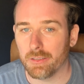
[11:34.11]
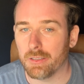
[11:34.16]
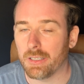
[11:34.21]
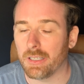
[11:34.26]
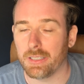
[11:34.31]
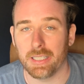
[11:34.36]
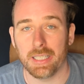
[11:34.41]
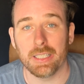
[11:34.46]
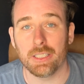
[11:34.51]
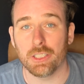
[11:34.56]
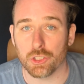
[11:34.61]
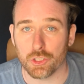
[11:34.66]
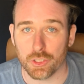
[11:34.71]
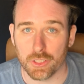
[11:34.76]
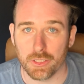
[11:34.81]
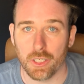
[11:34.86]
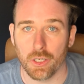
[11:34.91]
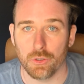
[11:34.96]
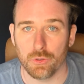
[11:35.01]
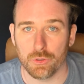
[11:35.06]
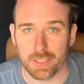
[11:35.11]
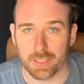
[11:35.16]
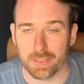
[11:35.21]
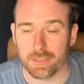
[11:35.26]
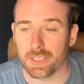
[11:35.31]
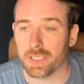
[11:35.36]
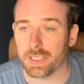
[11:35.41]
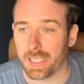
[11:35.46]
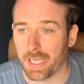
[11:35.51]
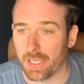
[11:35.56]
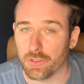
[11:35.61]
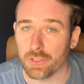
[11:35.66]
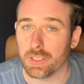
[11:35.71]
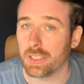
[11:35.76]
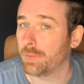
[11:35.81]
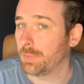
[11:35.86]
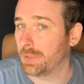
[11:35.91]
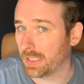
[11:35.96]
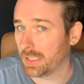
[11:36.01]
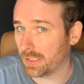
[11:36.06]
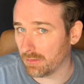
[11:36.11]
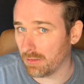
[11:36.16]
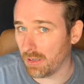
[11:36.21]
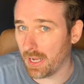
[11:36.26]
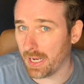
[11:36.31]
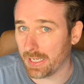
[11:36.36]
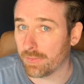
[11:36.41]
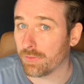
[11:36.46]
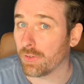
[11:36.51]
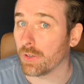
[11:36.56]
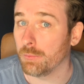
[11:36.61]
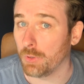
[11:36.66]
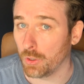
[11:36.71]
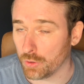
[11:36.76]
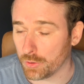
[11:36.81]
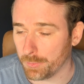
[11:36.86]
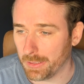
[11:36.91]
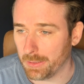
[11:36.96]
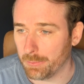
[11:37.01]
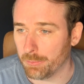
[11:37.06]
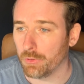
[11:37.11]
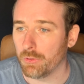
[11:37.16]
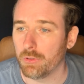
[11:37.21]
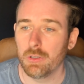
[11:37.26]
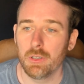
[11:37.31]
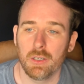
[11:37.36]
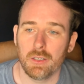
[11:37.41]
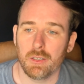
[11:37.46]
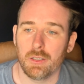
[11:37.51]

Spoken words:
in the industry knows that the sales have declined for most people.